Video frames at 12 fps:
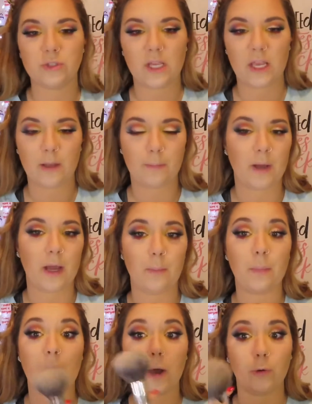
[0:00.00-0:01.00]
take my
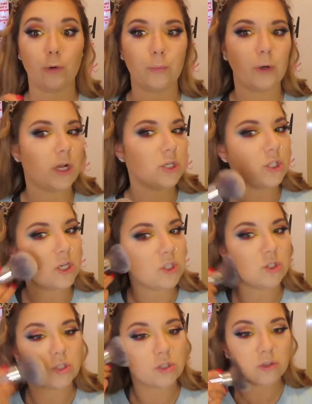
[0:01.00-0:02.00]
powder brush and
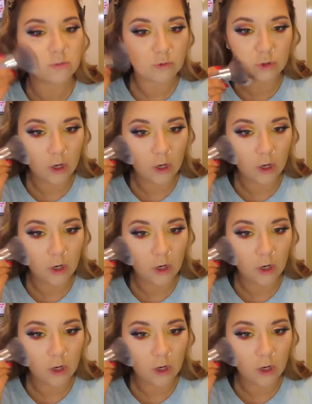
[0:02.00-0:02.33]
just